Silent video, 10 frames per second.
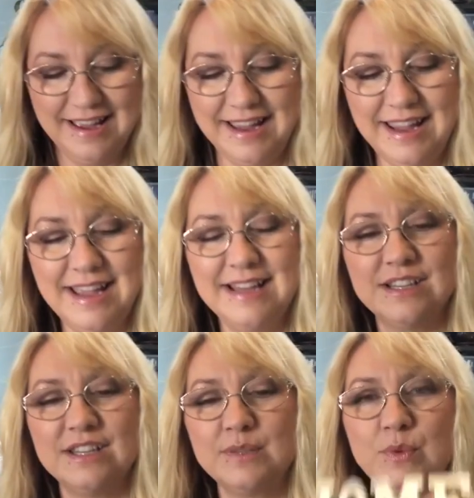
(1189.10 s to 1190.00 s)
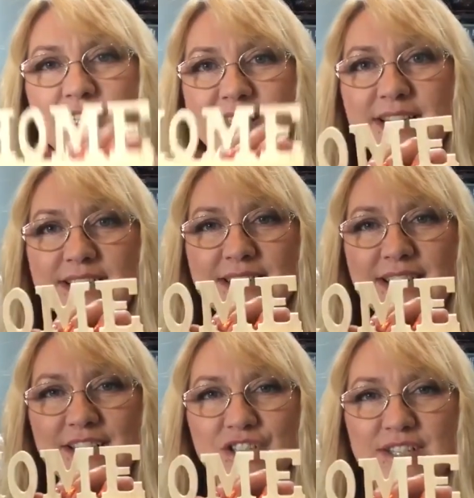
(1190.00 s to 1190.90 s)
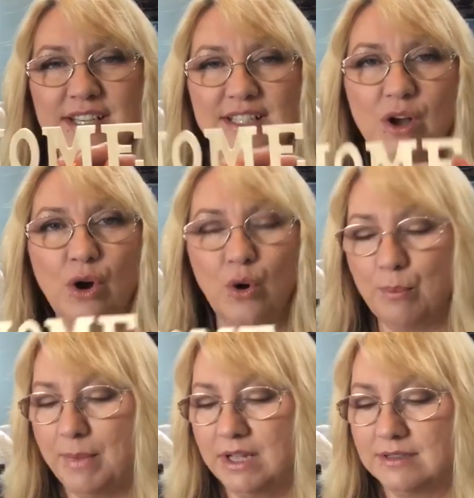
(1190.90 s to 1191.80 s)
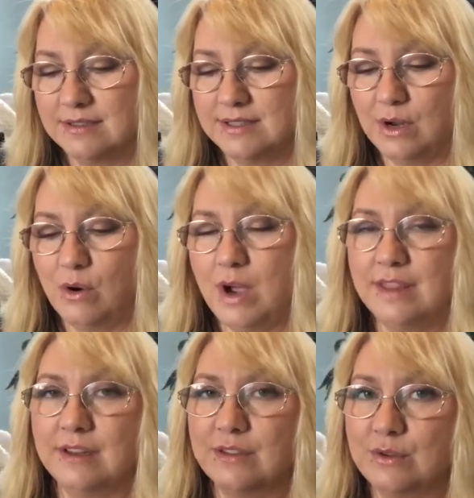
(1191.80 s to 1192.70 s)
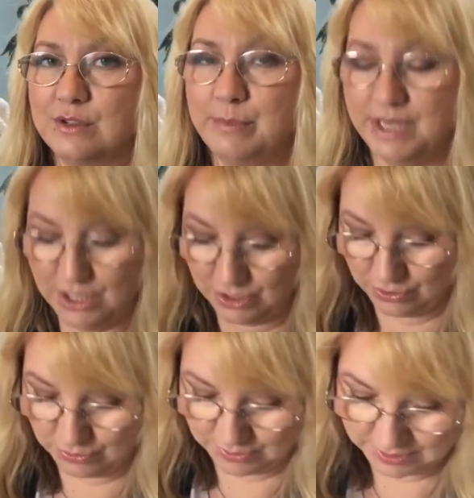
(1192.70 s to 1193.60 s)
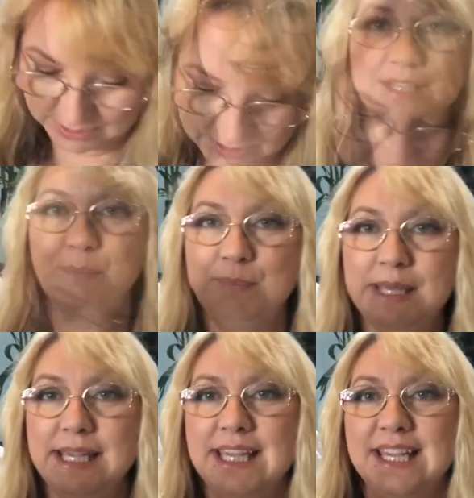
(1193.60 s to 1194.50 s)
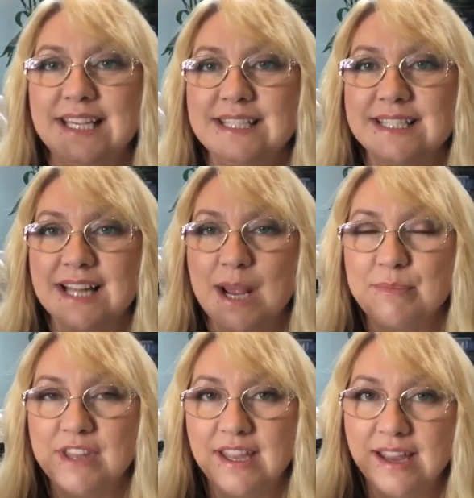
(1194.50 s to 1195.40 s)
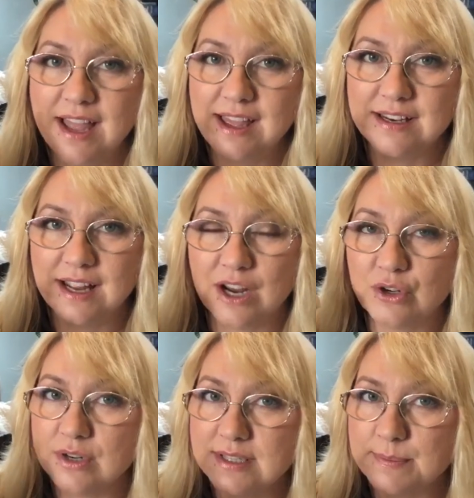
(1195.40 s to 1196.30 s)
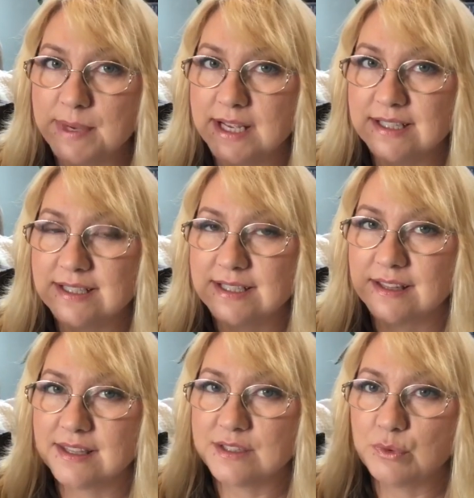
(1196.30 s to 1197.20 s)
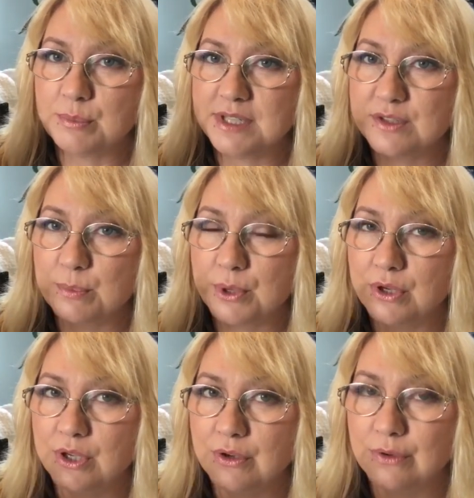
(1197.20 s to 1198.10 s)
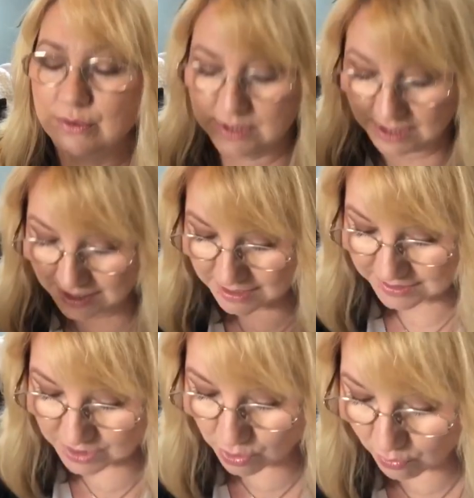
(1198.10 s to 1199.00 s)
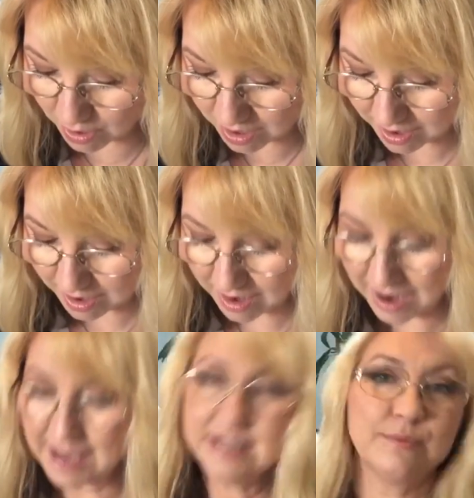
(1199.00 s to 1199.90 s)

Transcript: And this one sits and it just says home. So I thought those would be cute. Peace, I'm thinking ahead at Christmas. This would be super cute. So I just